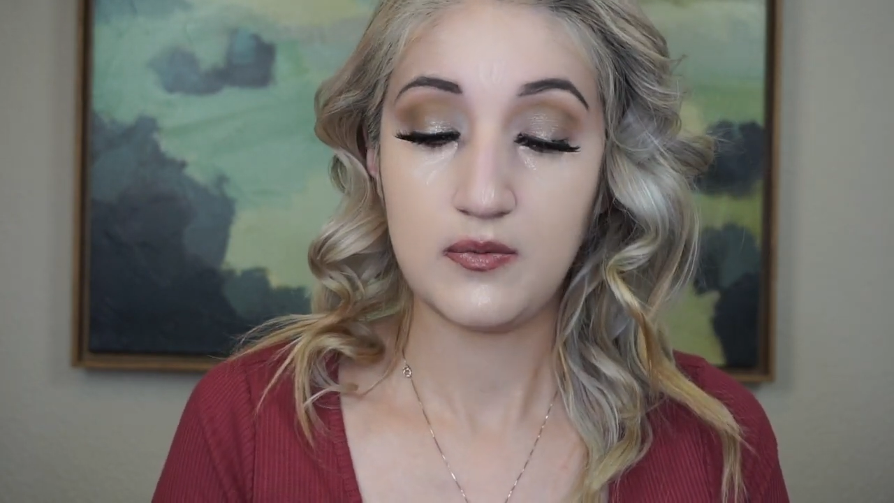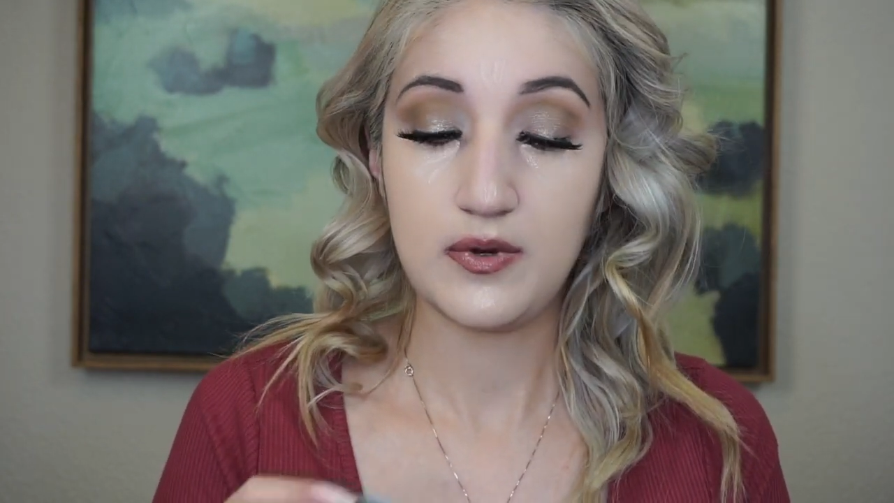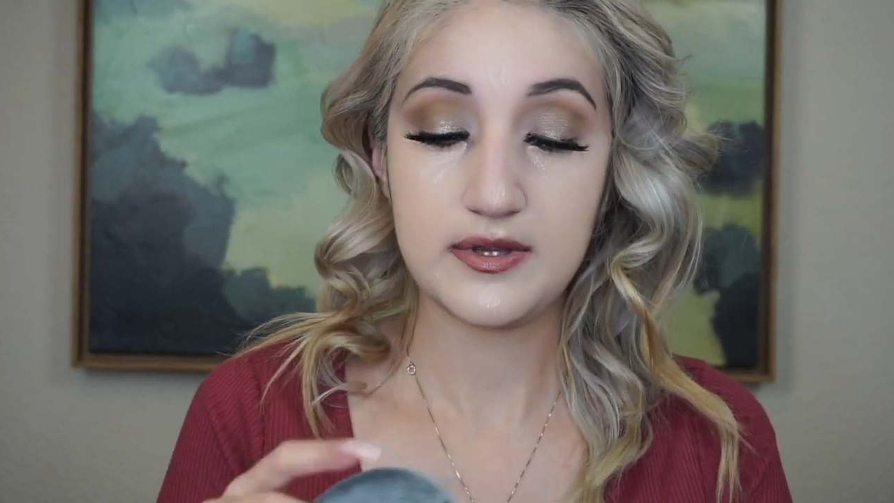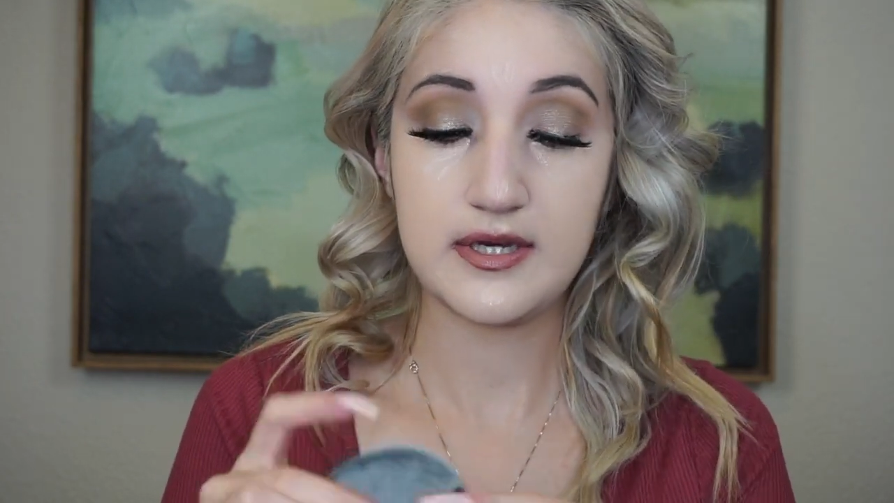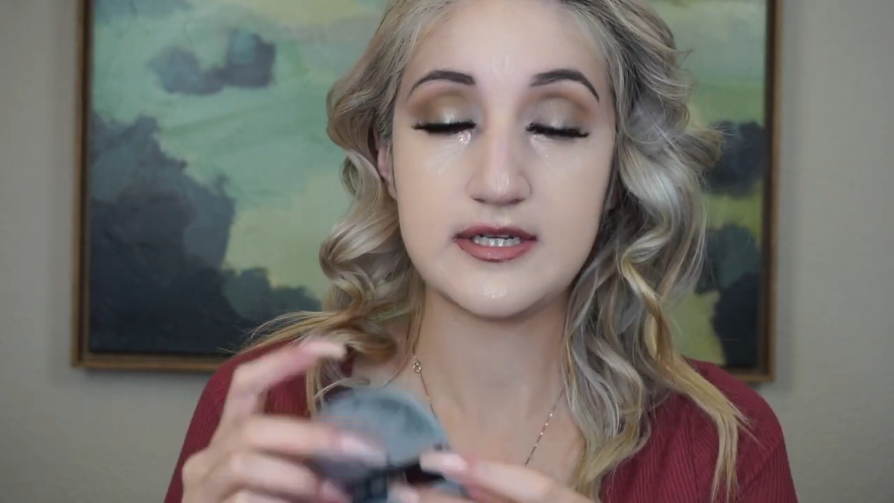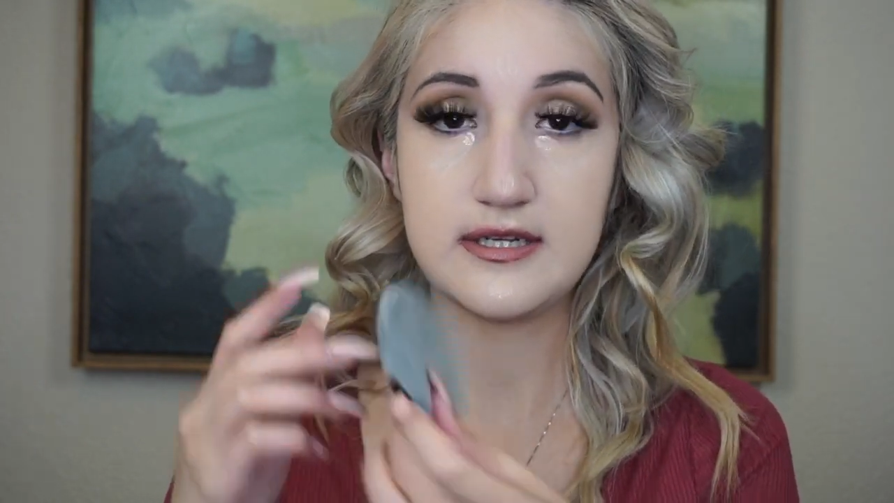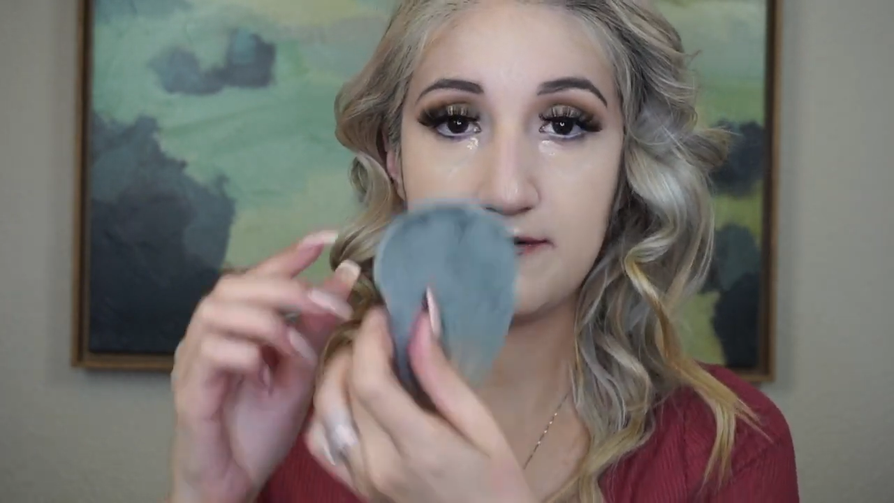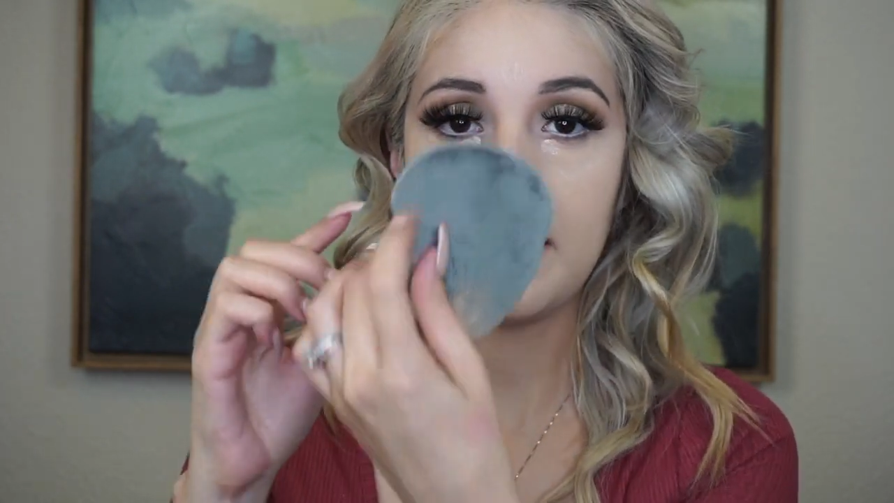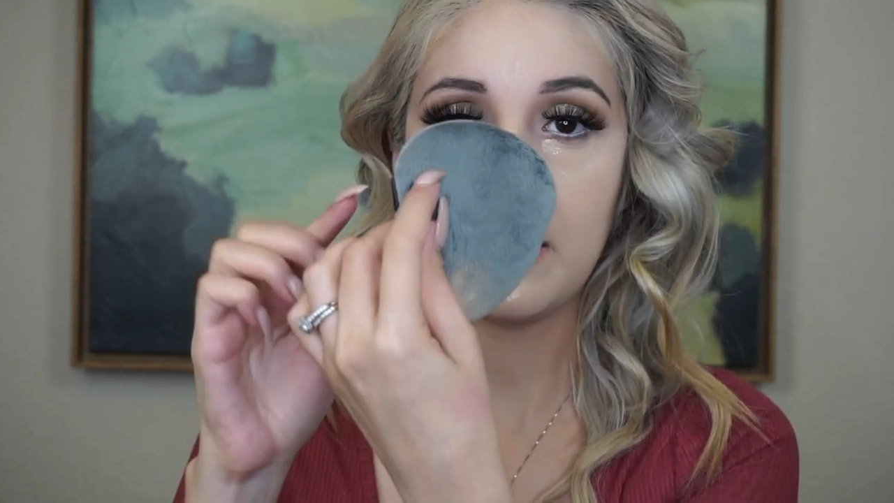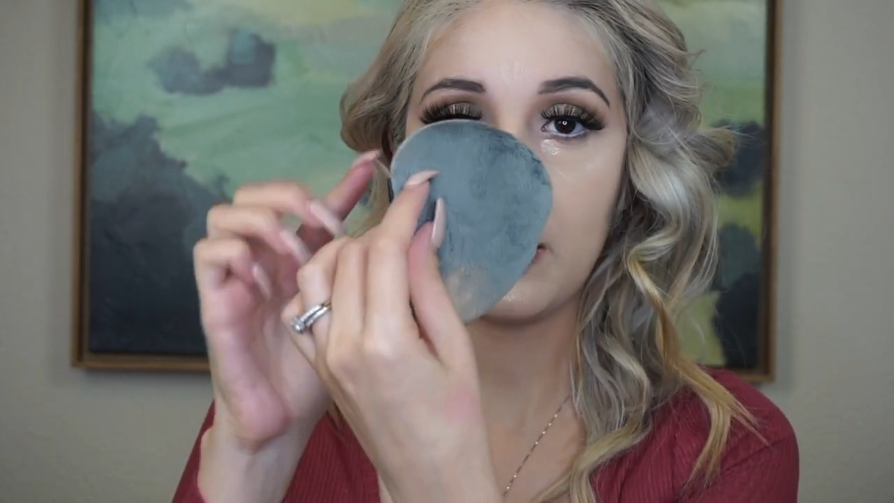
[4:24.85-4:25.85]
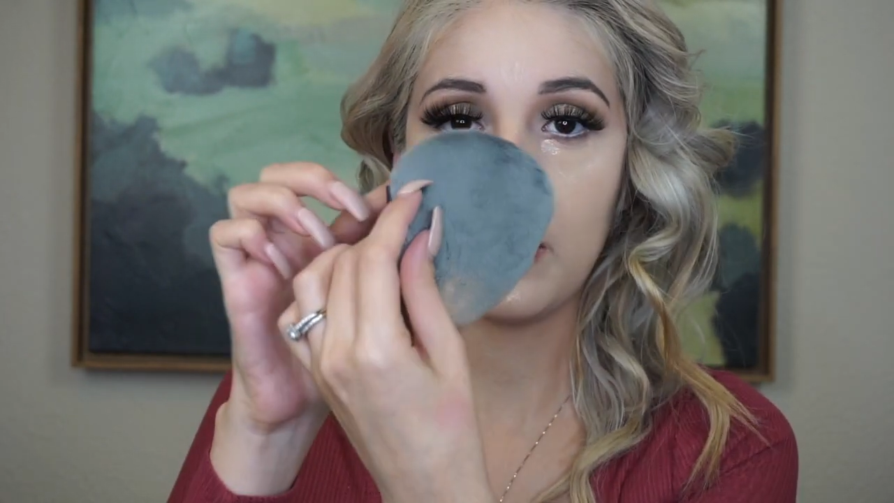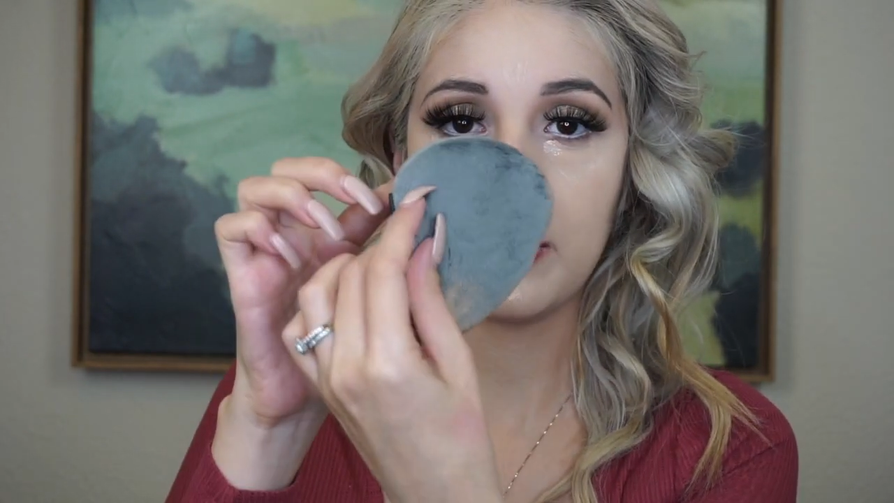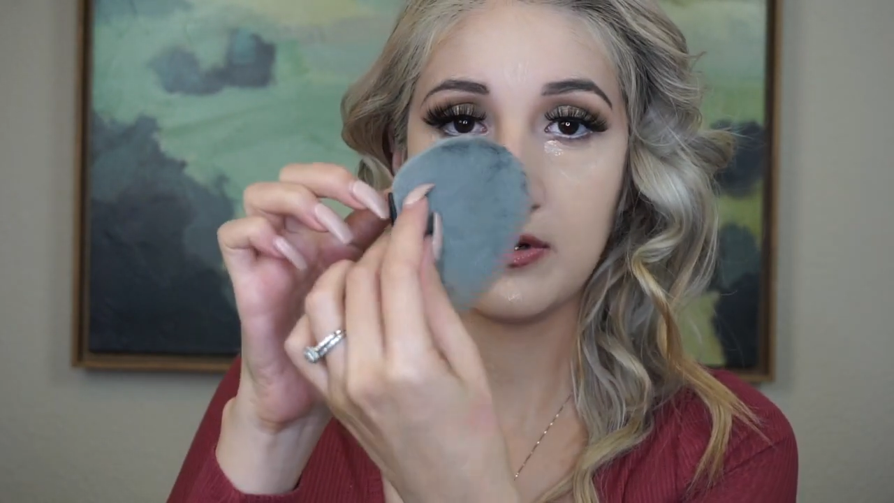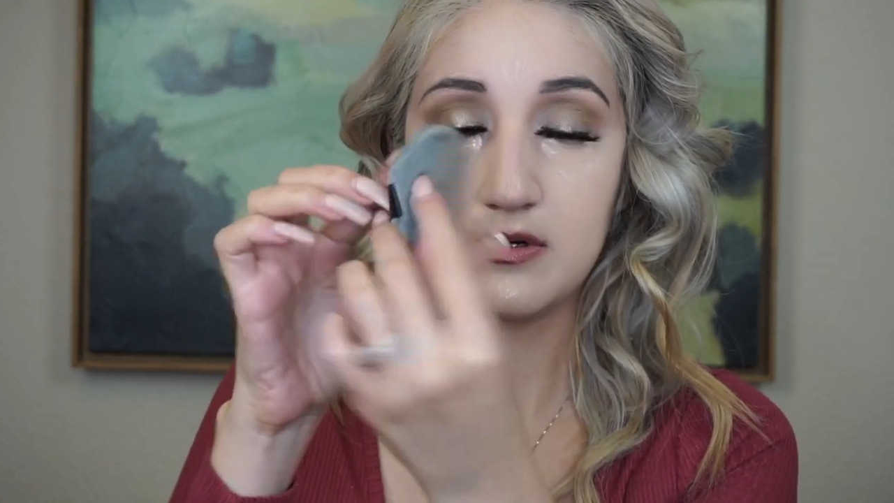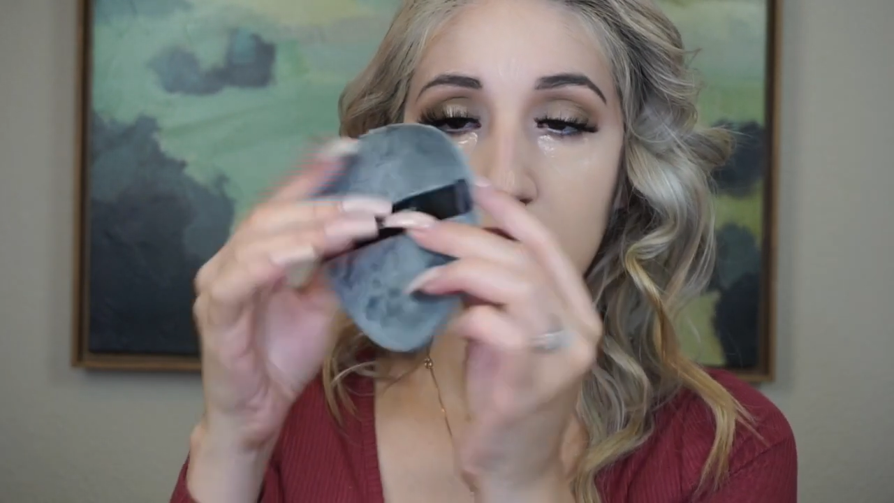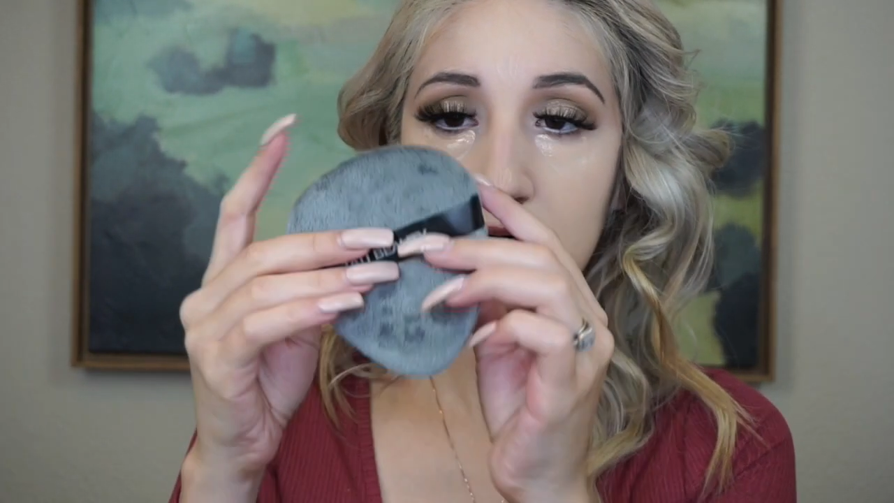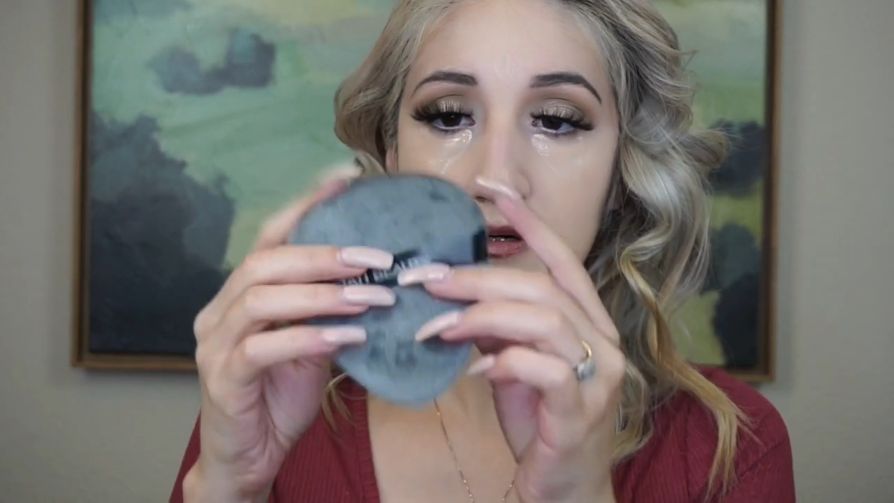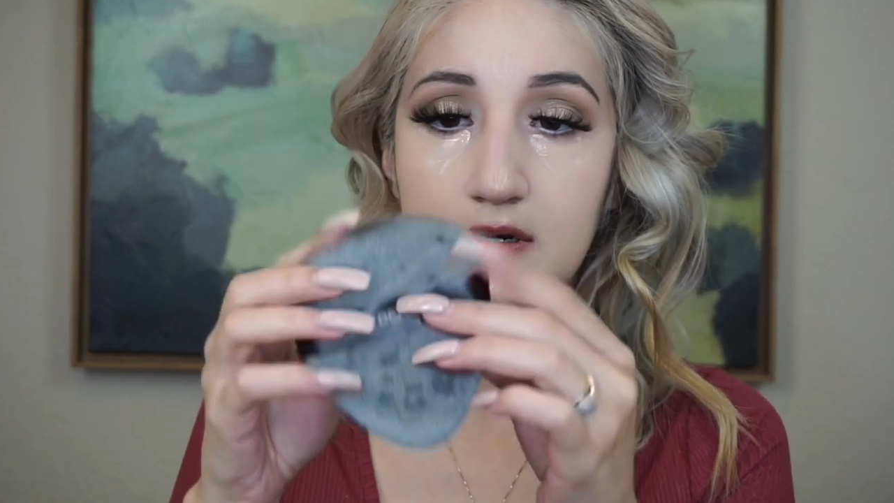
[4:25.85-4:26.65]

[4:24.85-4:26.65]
with a different corner.